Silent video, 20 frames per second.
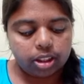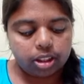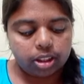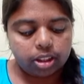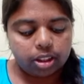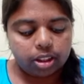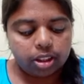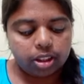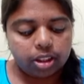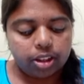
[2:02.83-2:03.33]

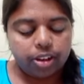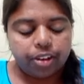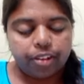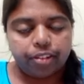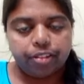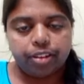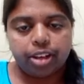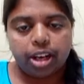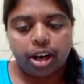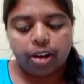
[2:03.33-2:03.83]
we have
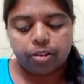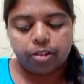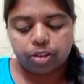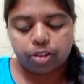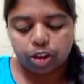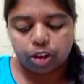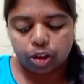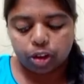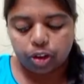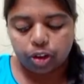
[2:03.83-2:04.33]
to go
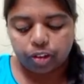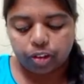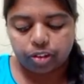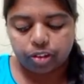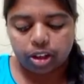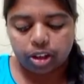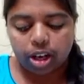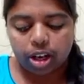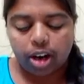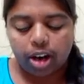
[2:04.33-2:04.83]
for
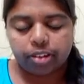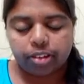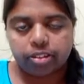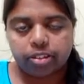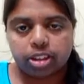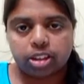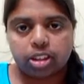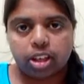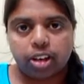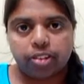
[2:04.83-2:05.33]
hardware
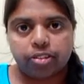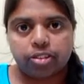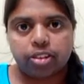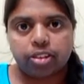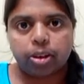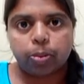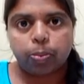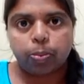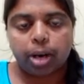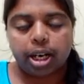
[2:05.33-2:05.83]
software
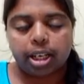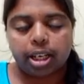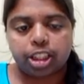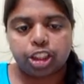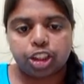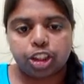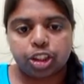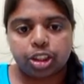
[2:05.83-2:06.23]
partitioning.